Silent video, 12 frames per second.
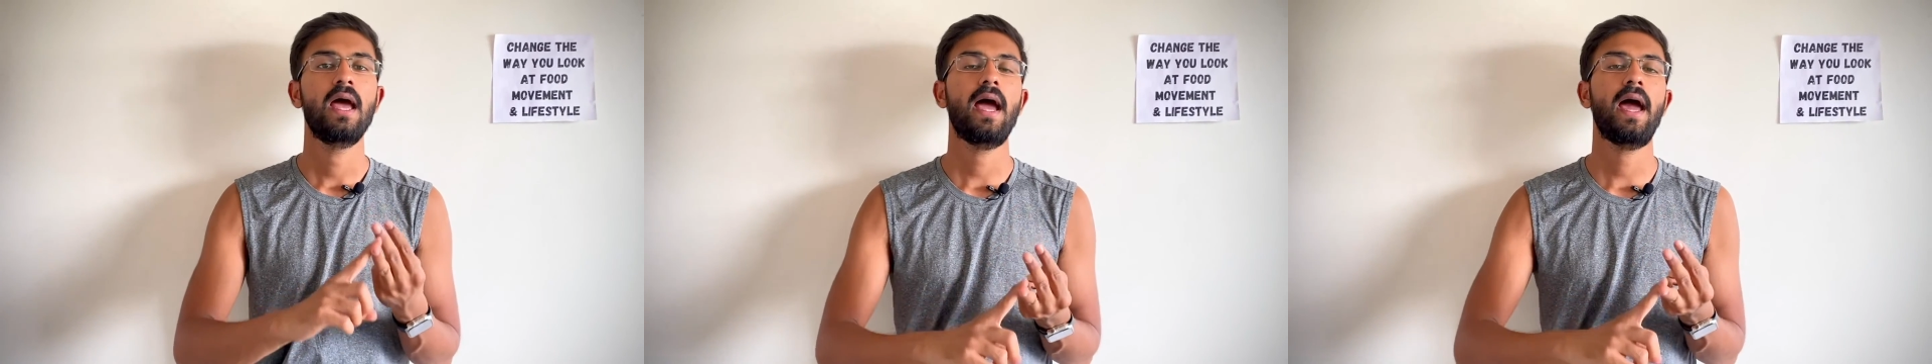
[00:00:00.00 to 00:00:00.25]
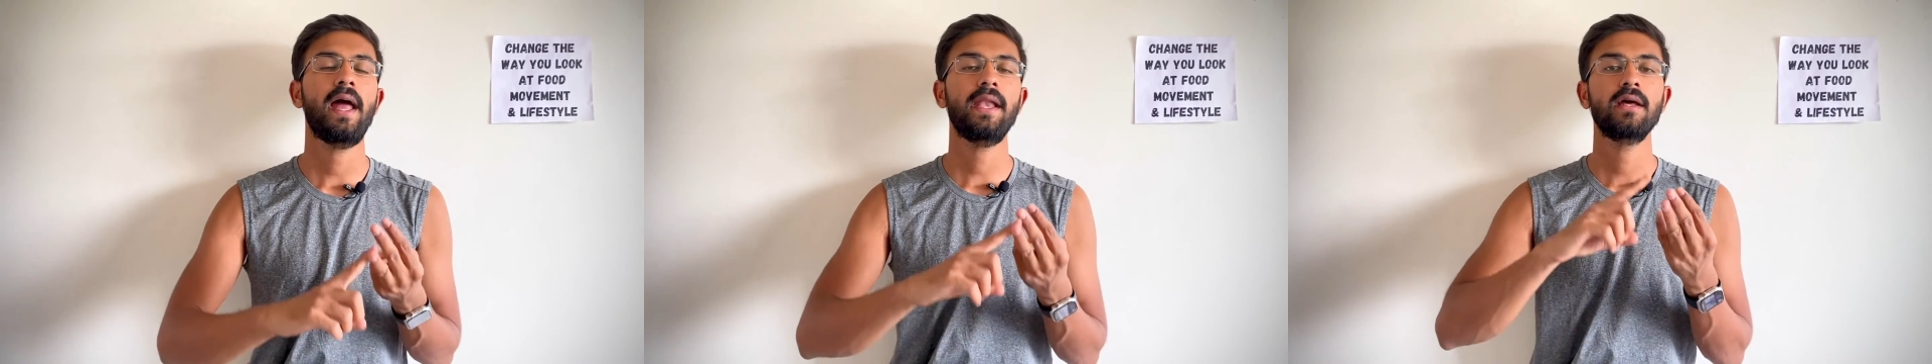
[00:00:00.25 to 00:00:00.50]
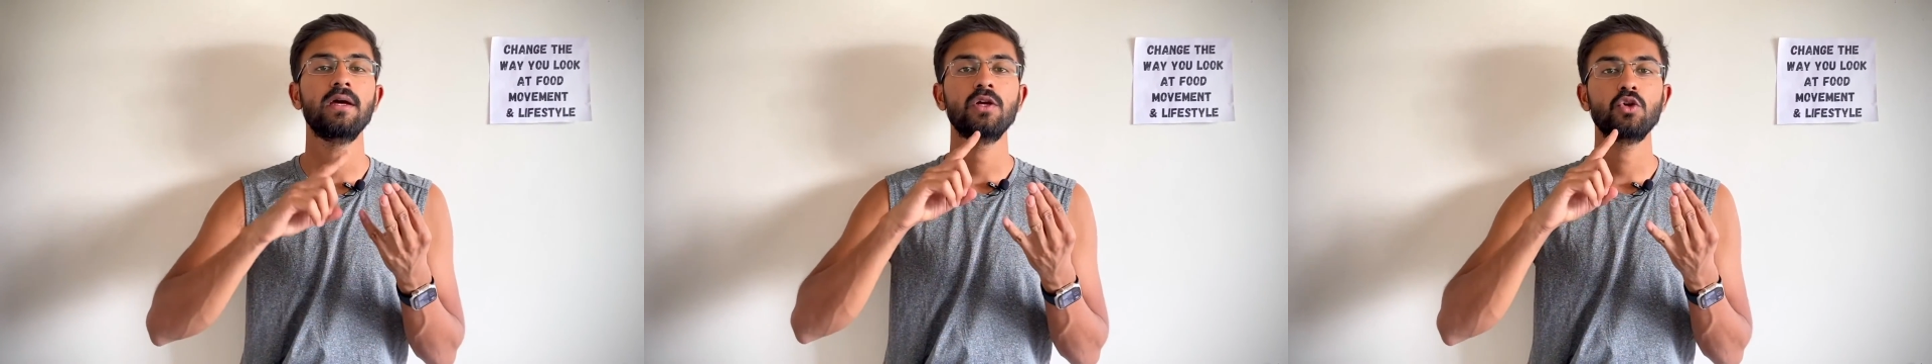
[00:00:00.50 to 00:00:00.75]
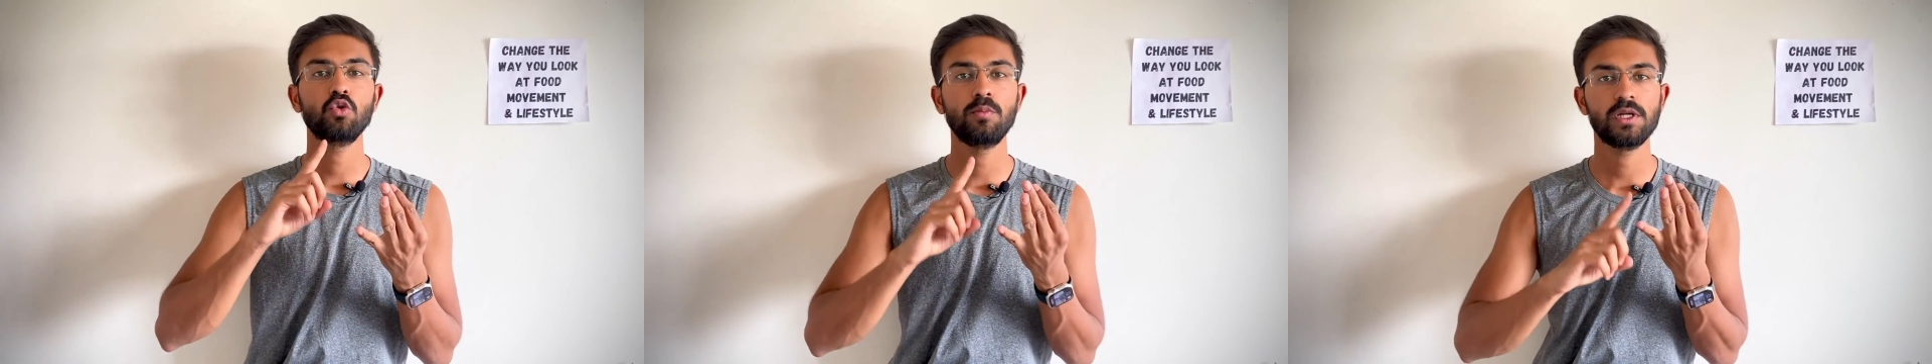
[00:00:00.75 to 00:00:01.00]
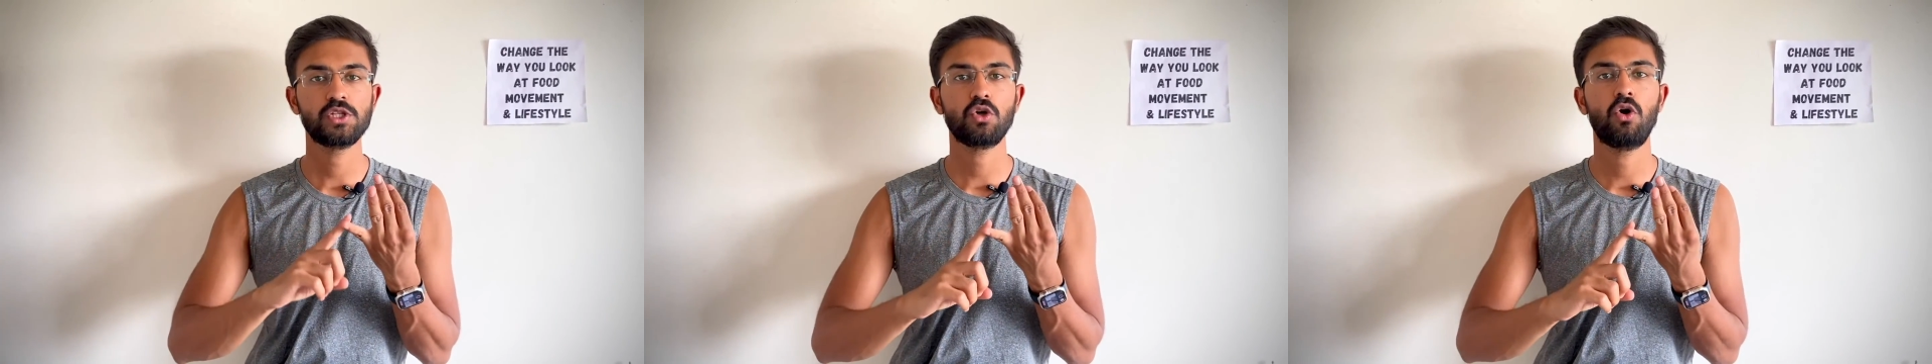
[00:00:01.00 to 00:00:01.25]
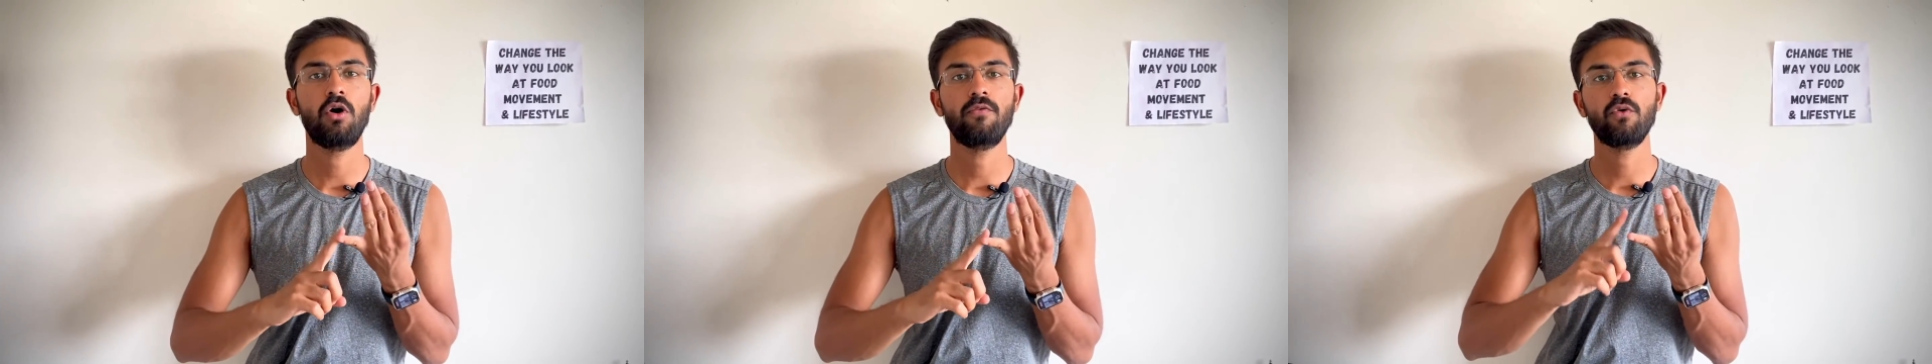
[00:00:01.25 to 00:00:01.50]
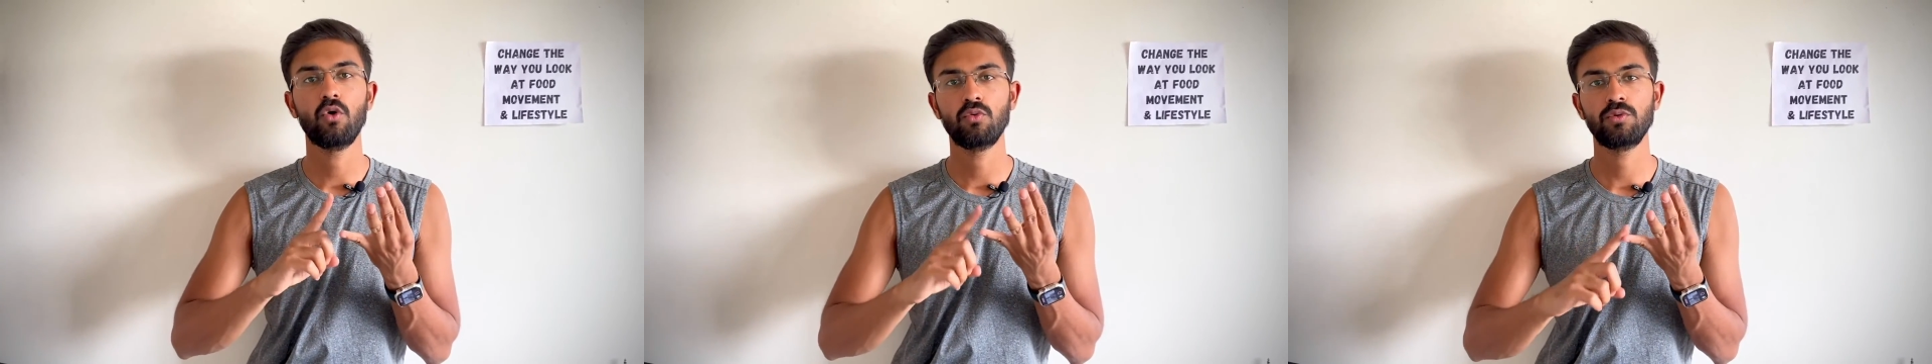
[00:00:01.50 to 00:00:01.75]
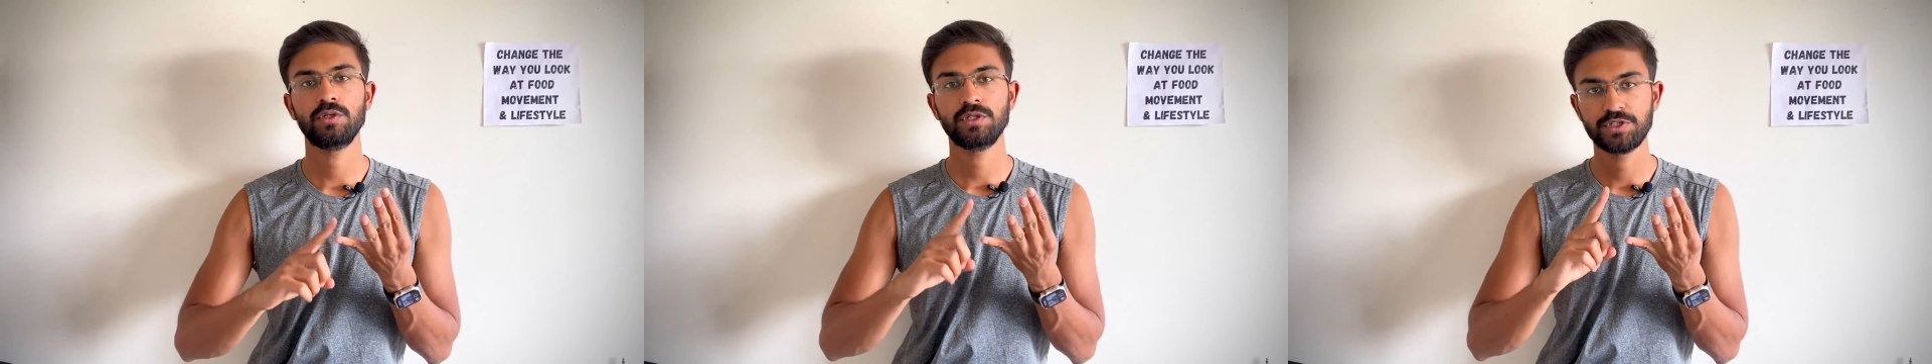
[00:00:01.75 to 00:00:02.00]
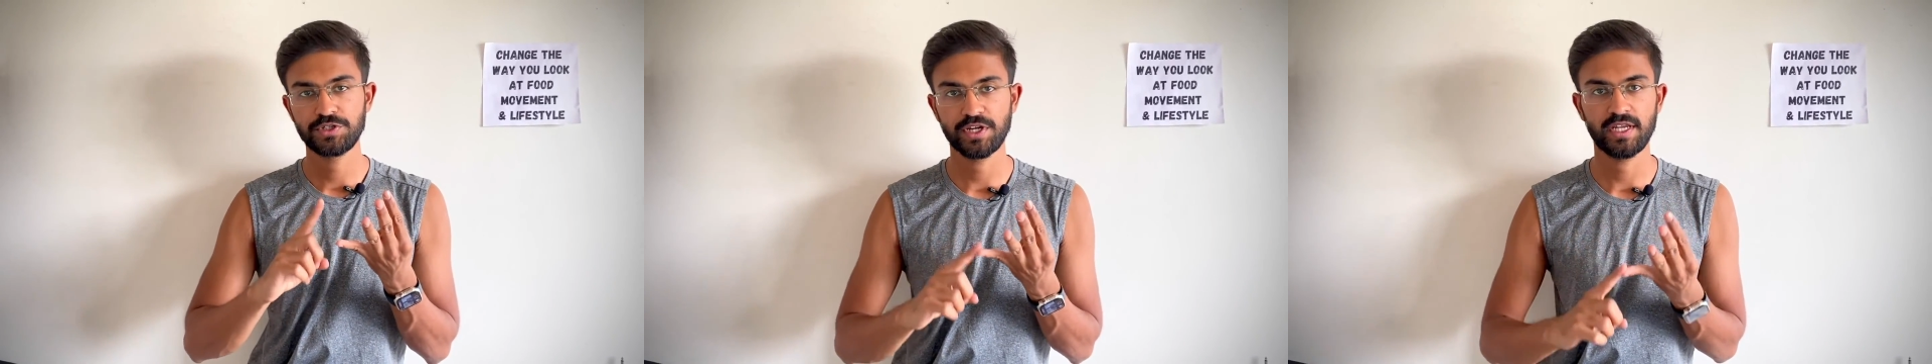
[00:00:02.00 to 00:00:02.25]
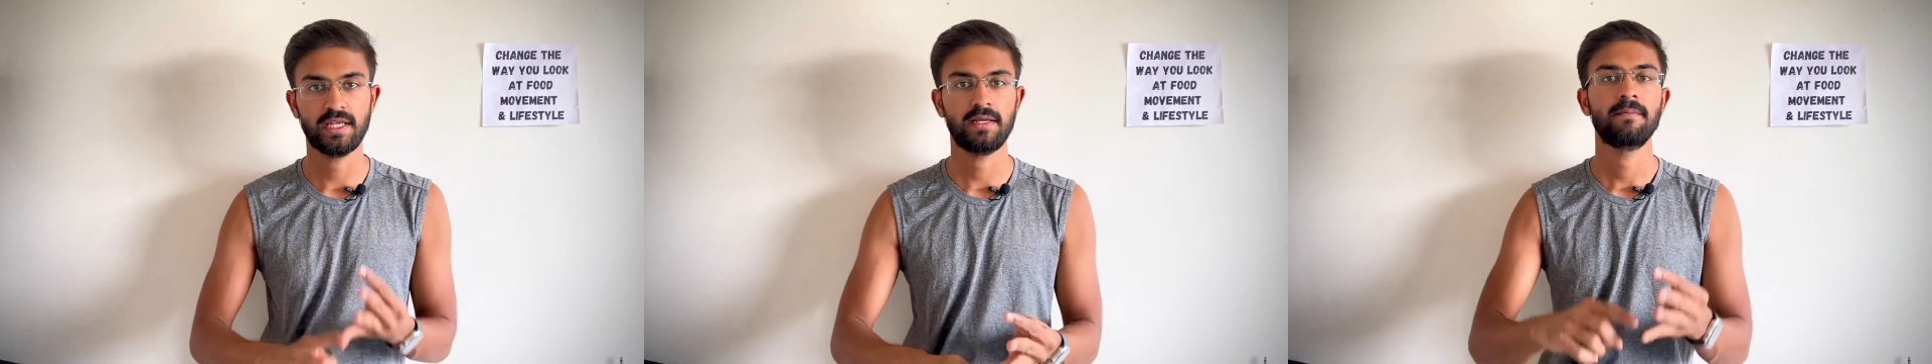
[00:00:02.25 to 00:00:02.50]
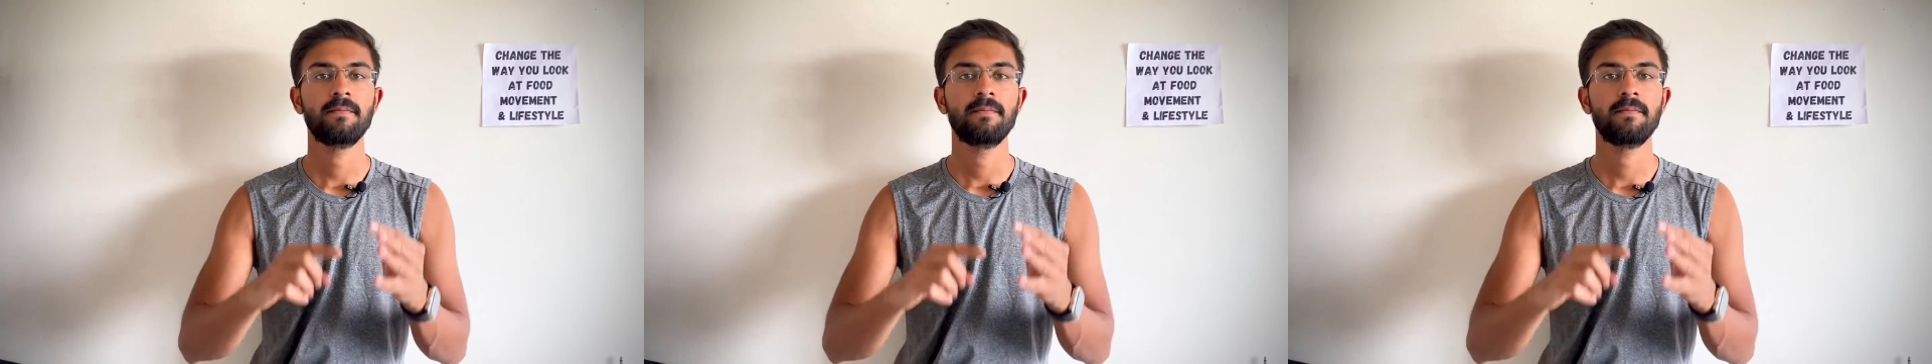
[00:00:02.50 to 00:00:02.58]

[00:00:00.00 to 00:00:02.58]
and too much of overtraining.